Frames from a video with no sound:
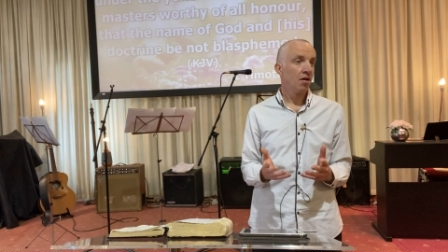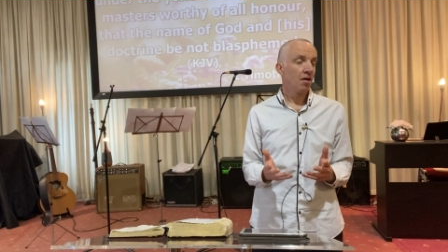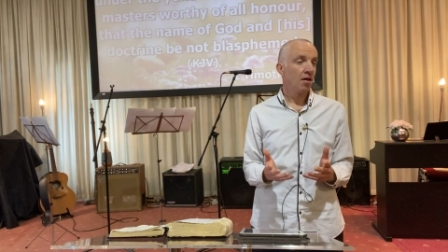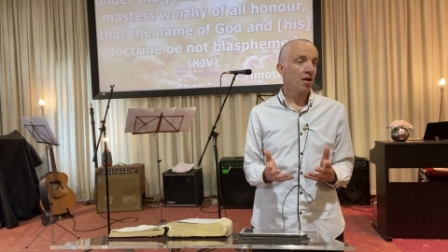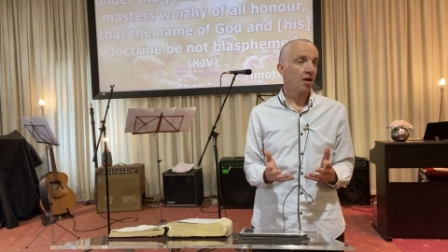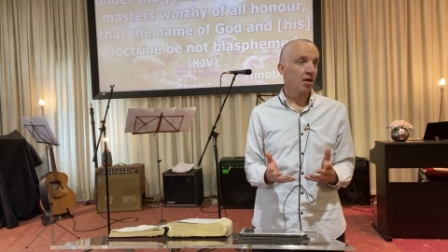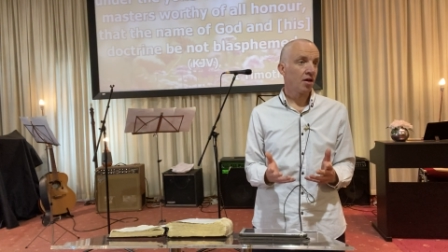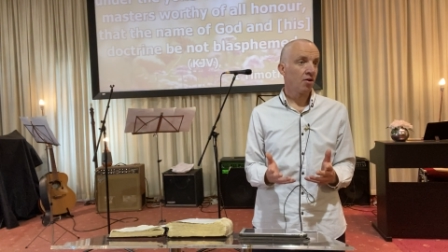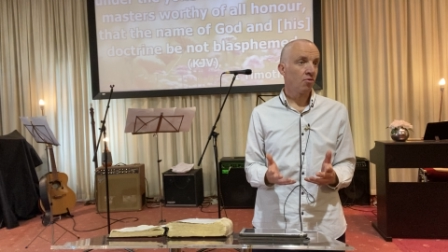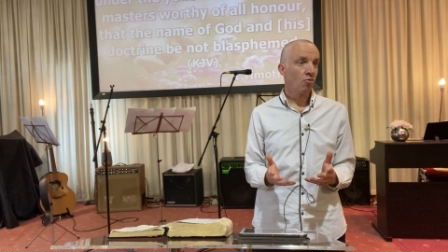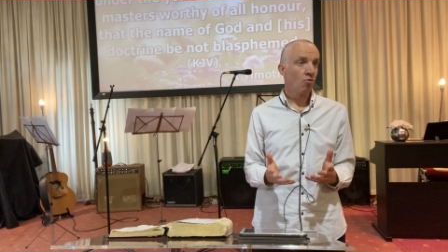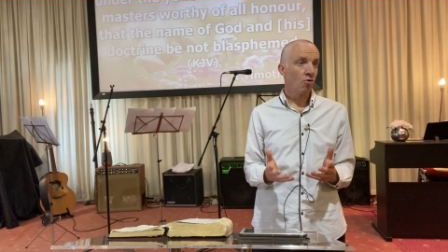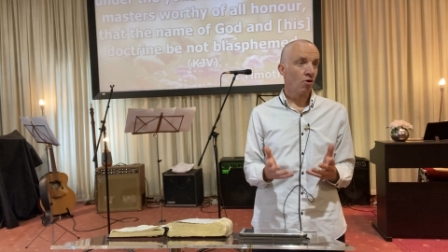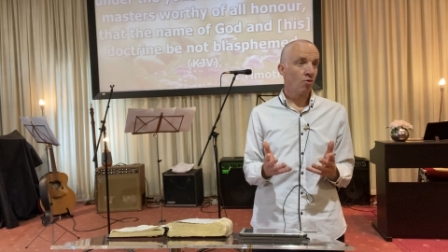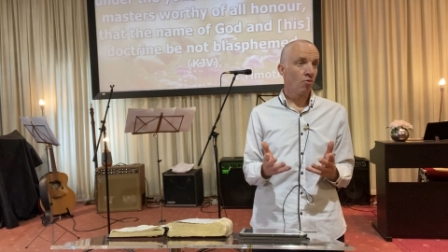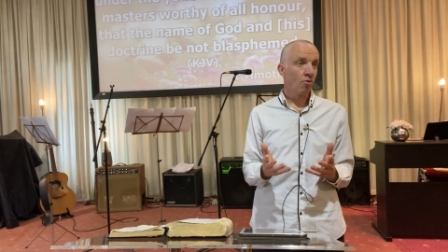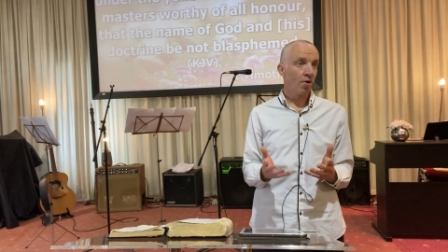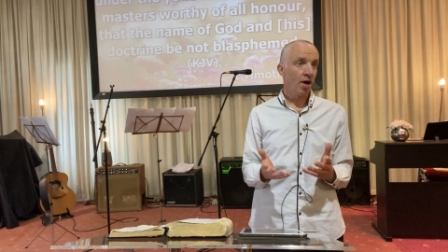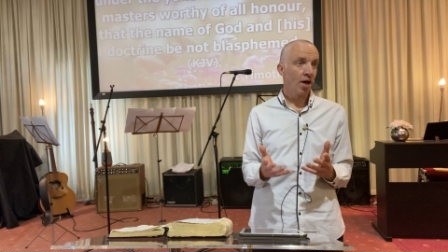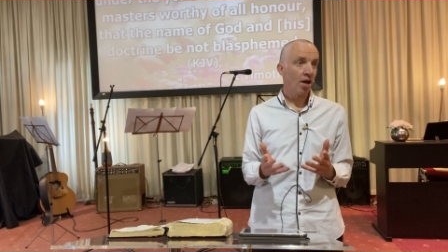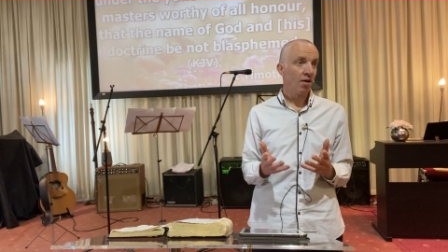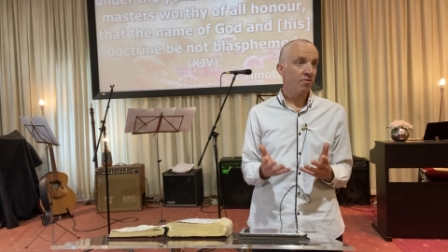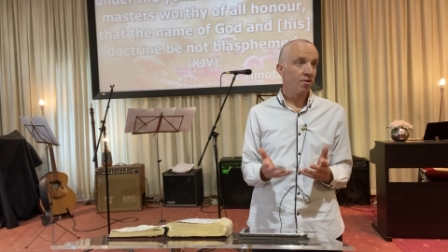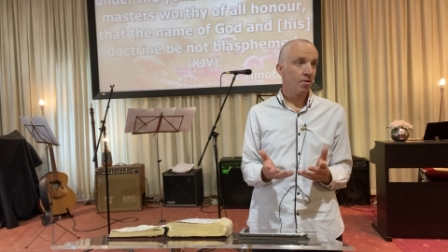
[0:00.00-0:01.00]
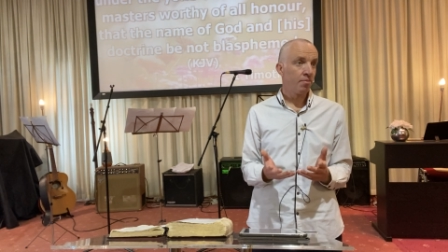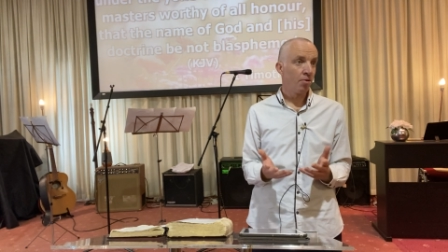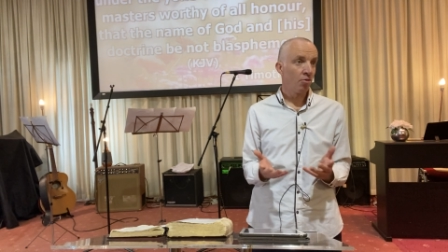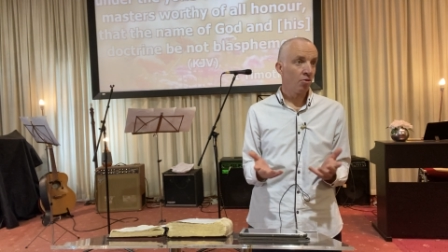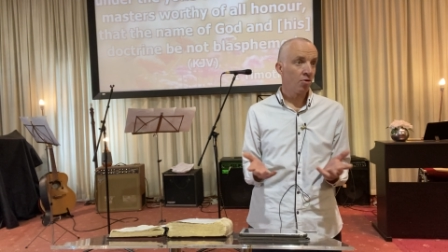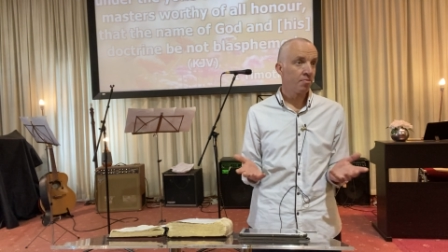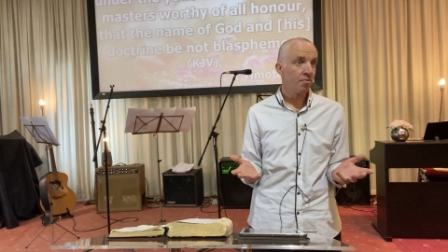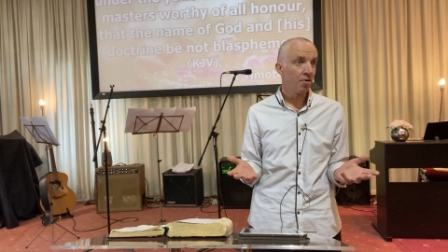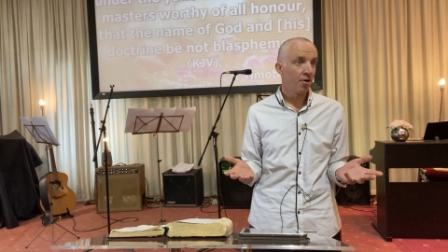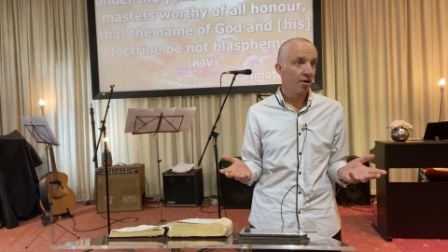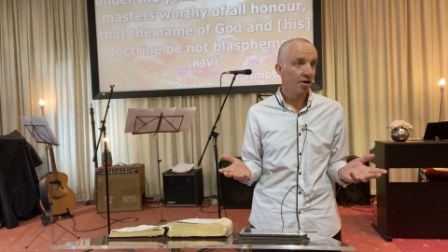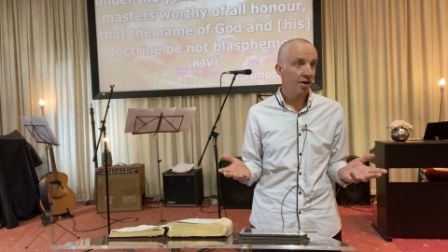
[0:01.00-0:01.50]
it can work well for
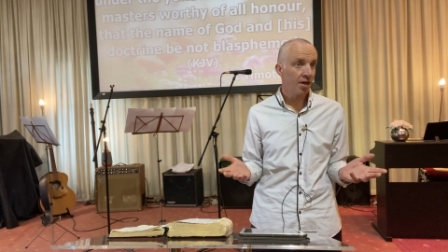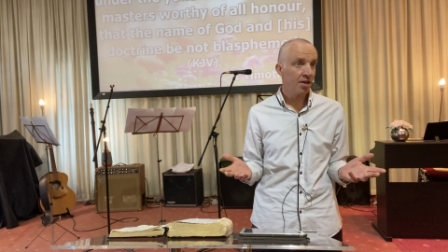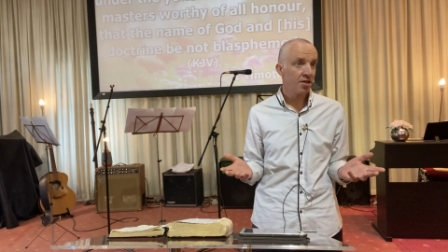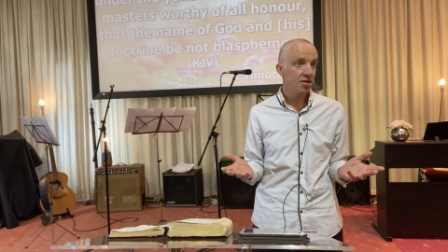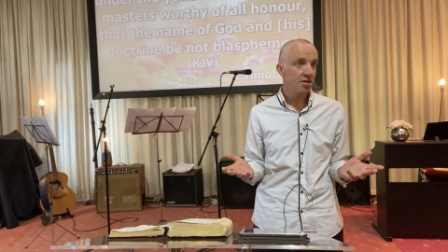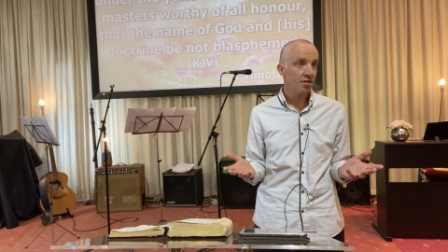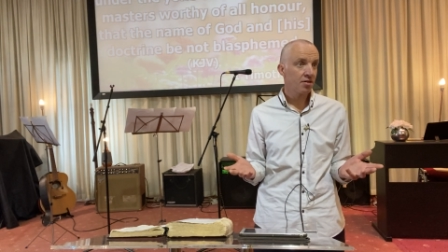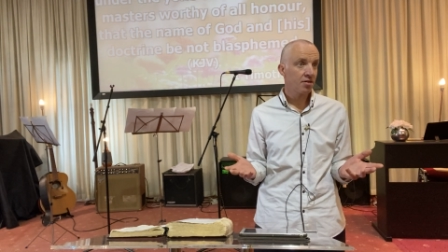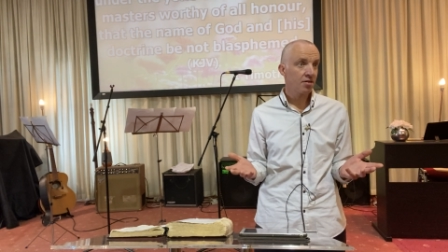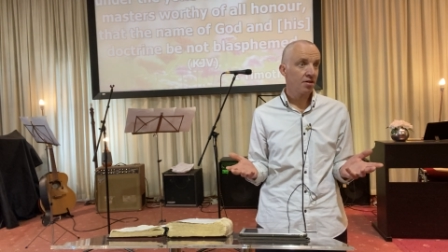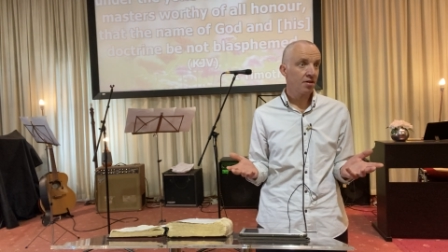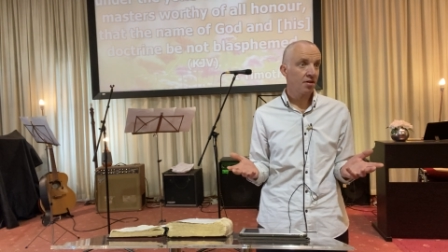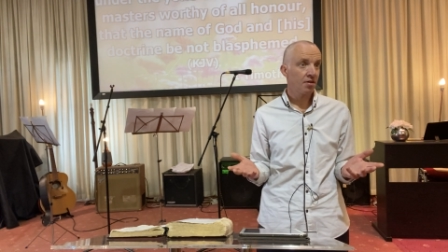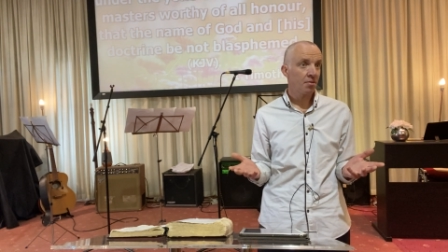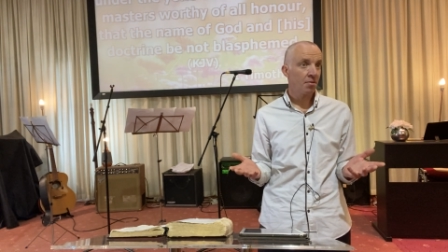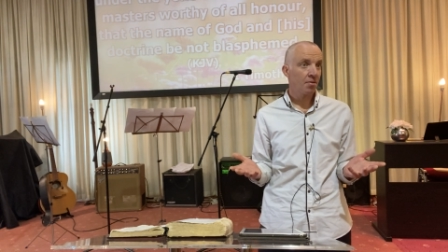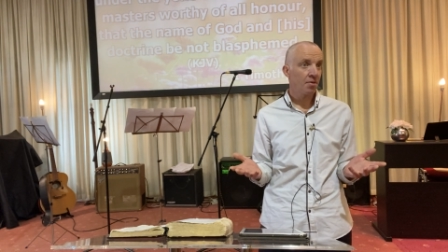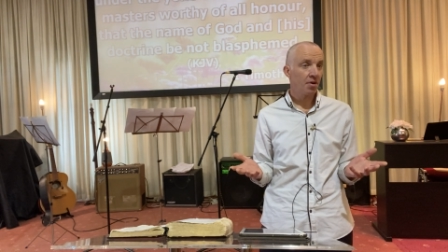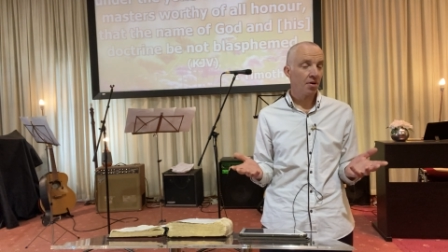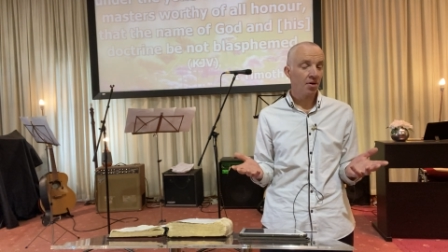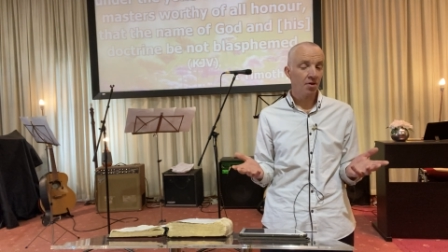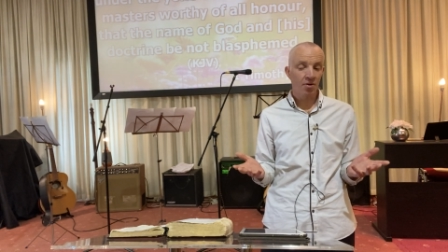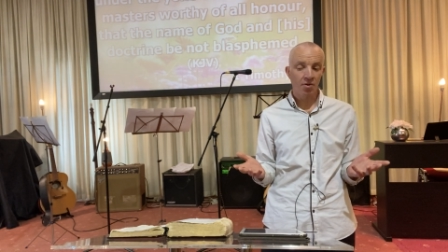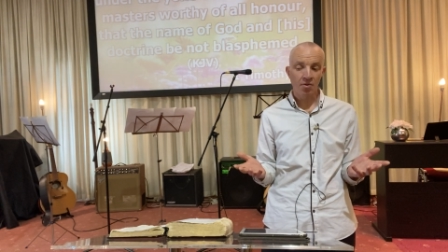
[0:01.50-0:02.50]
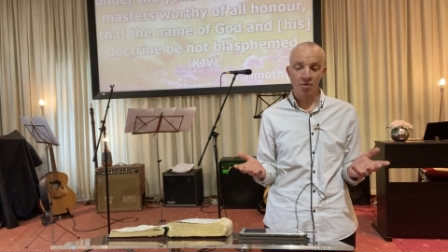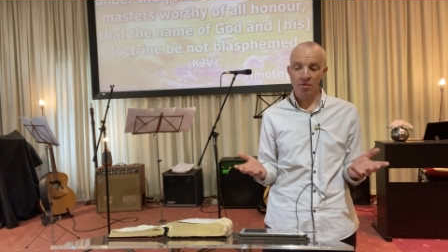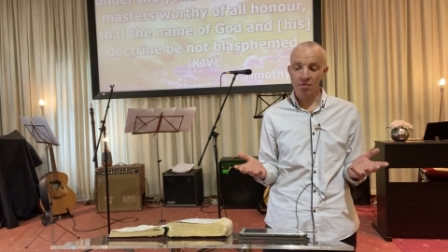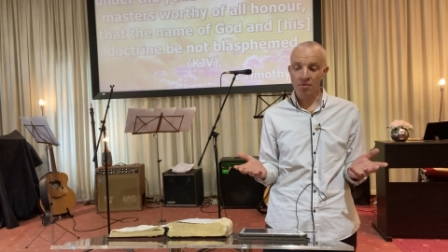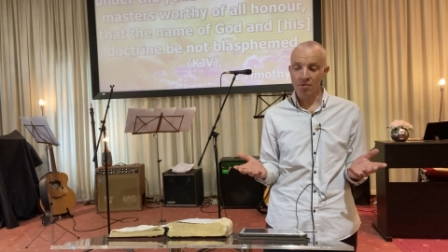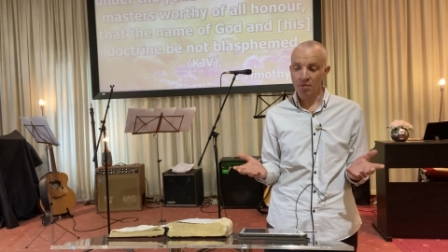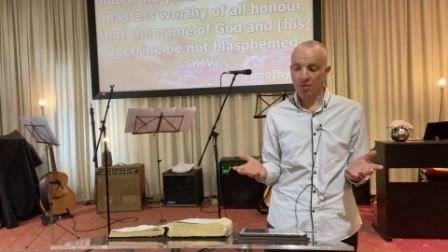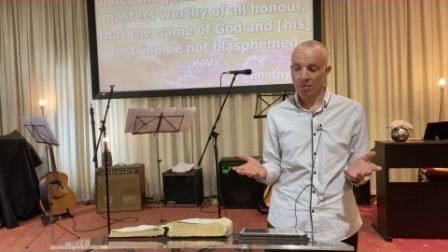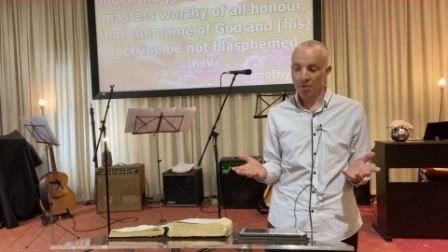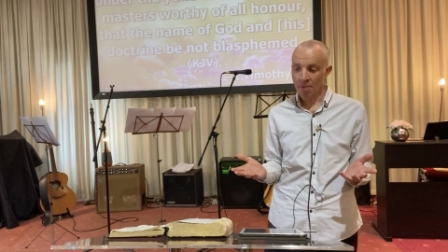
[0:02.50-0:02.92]
both parties, you know. And,